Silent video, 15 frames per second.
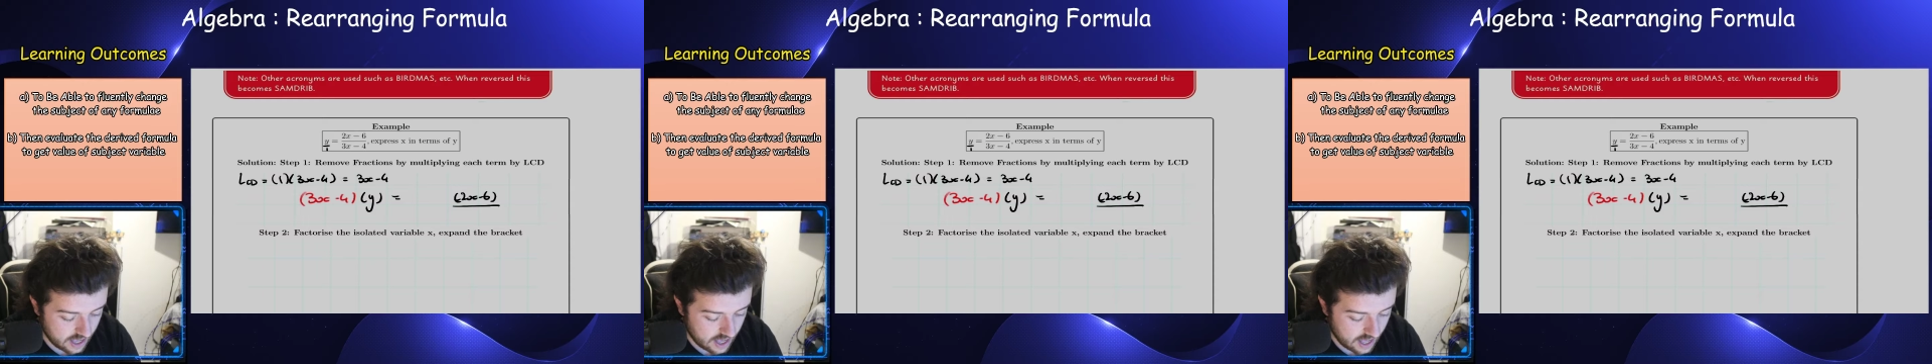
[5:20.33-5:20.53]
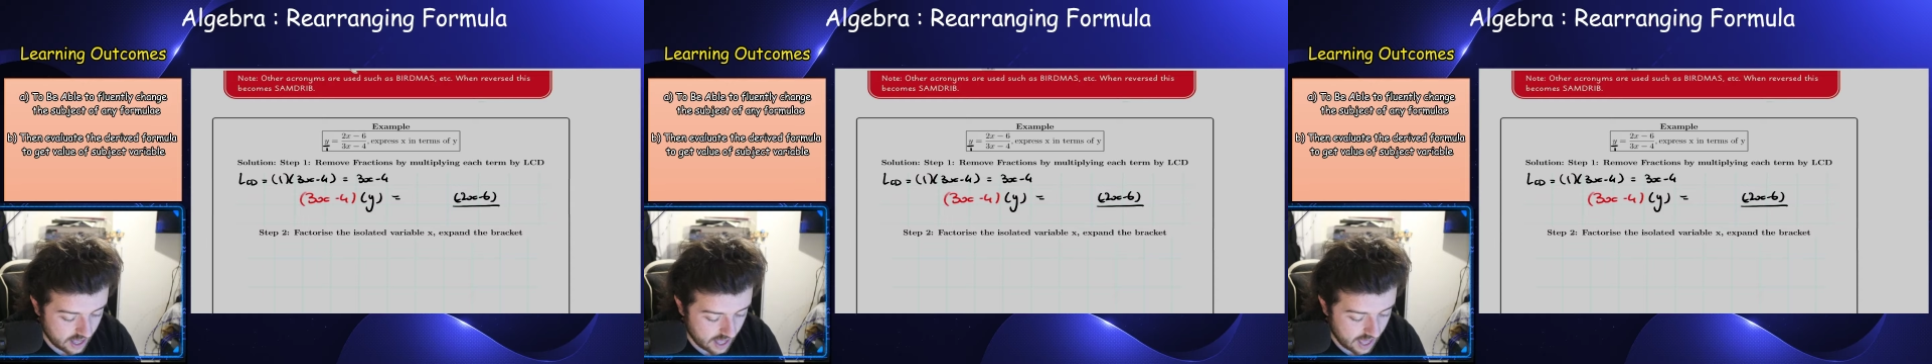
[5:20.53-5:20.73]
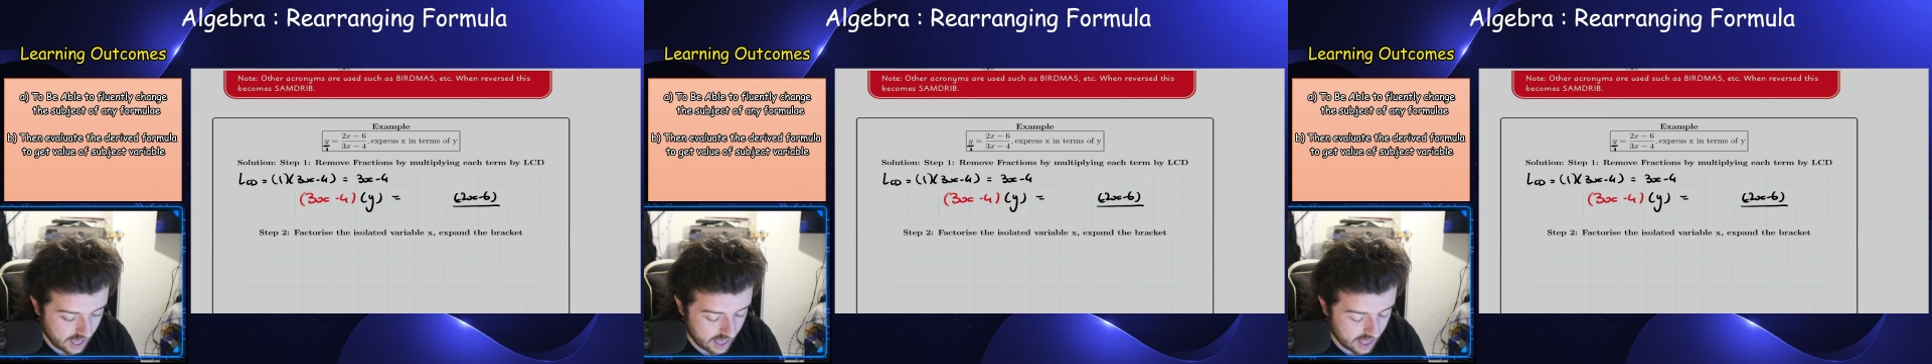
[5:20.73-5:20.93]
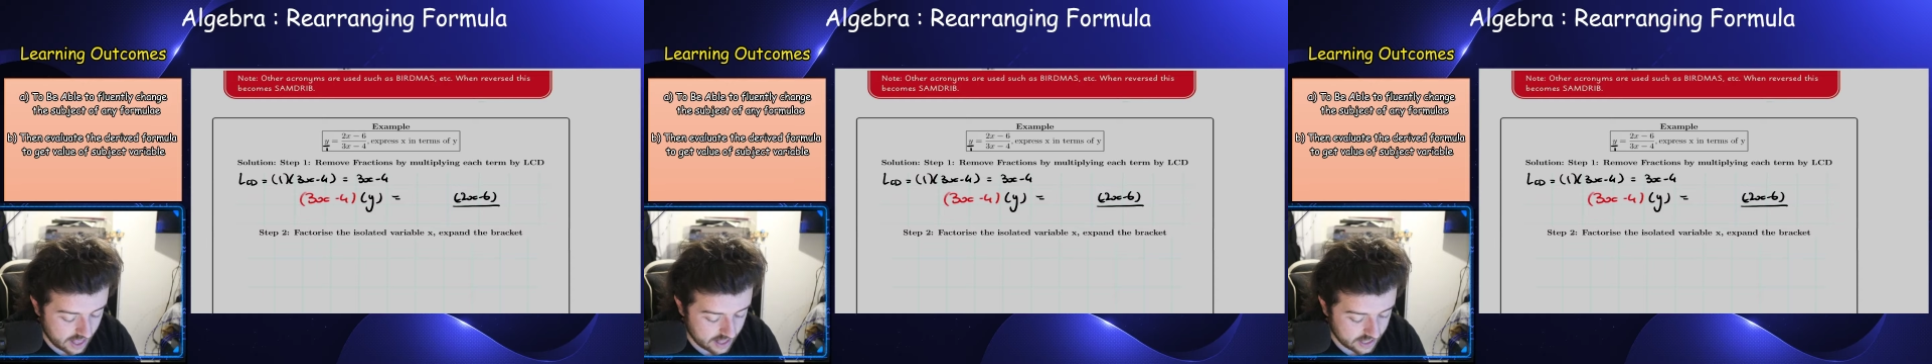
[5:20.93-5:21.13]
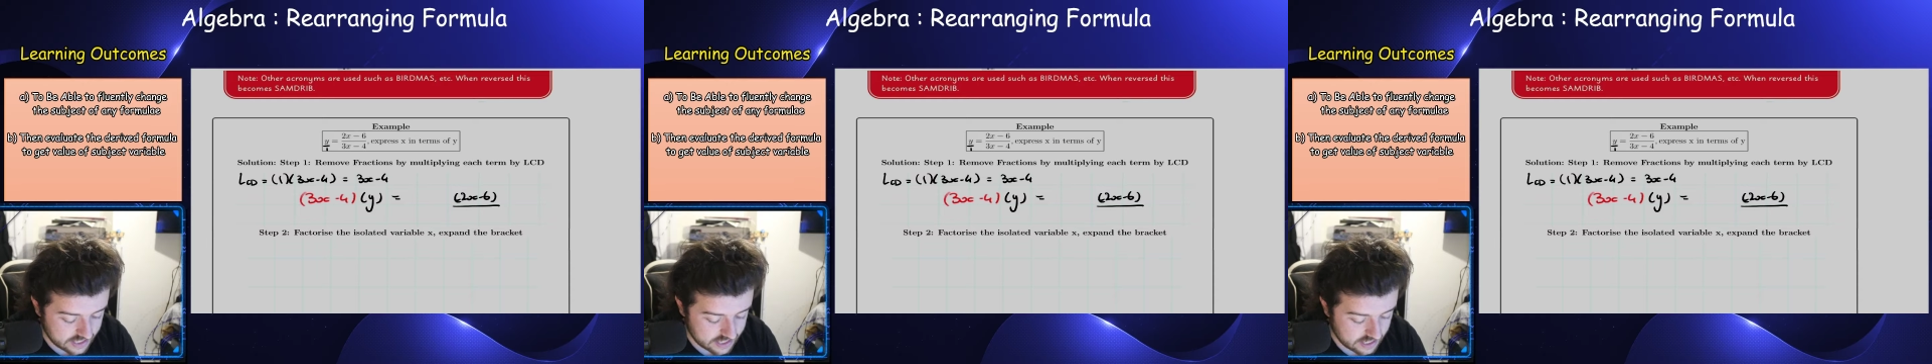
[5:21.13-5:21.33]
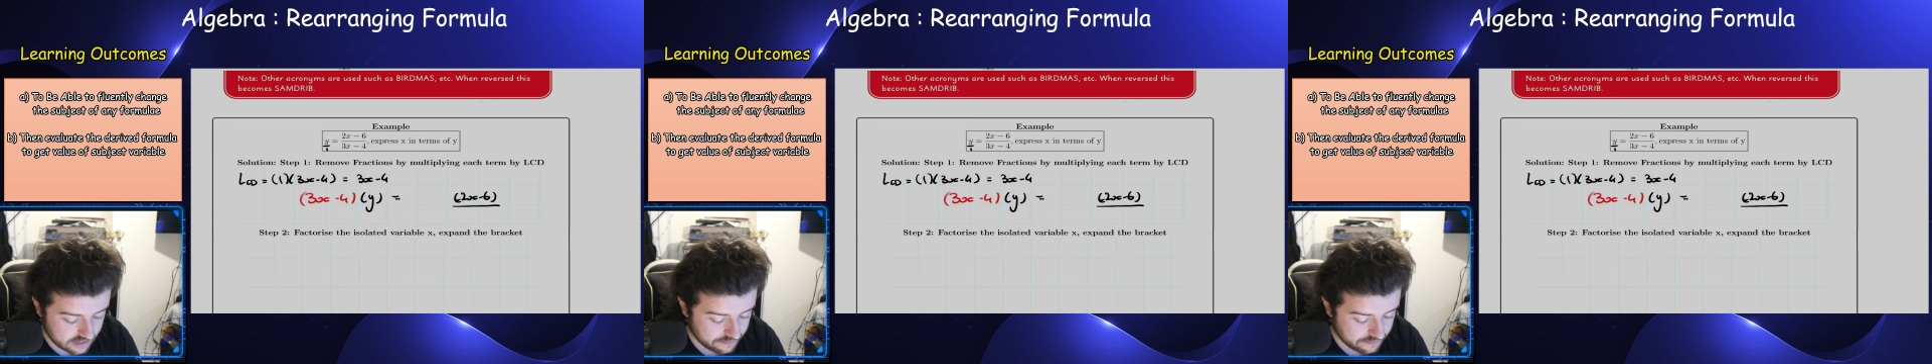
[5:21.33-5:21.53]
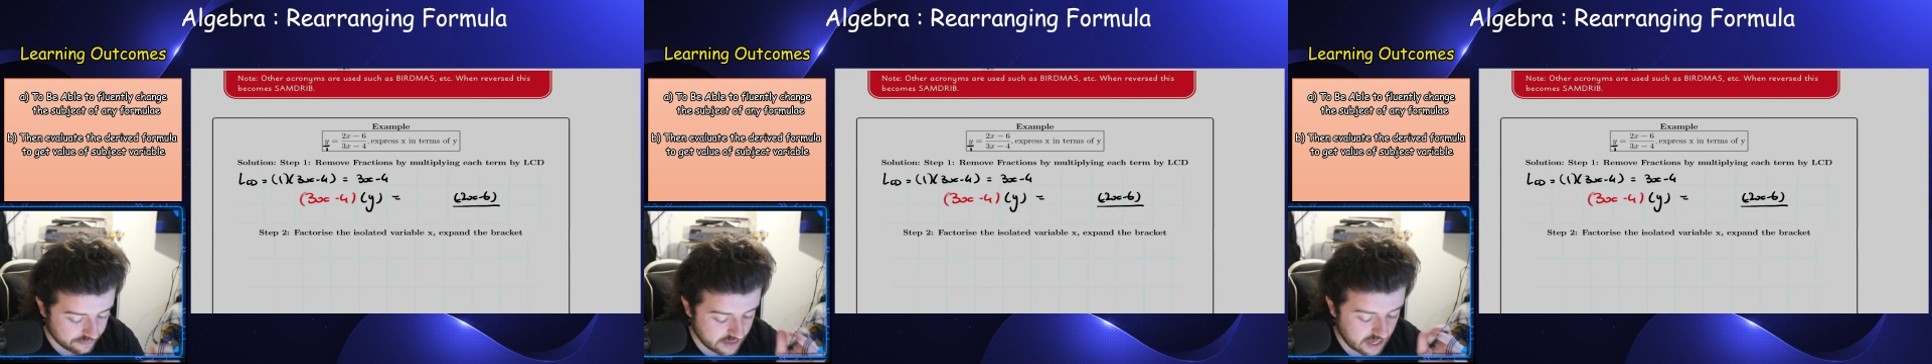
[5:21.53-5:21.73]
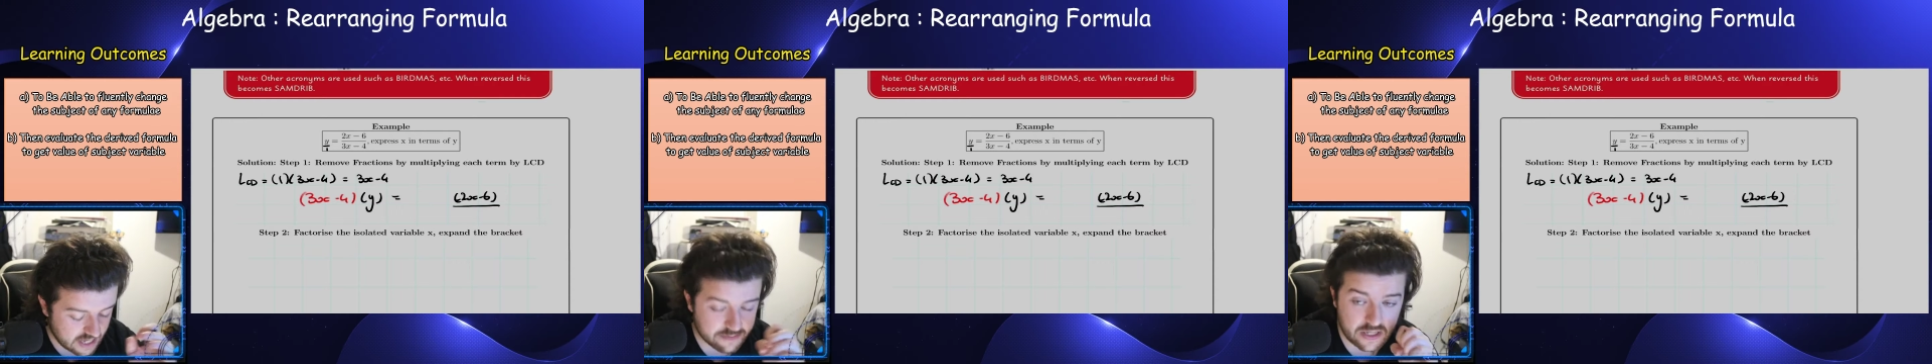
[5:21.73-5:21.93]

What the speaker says: And that's me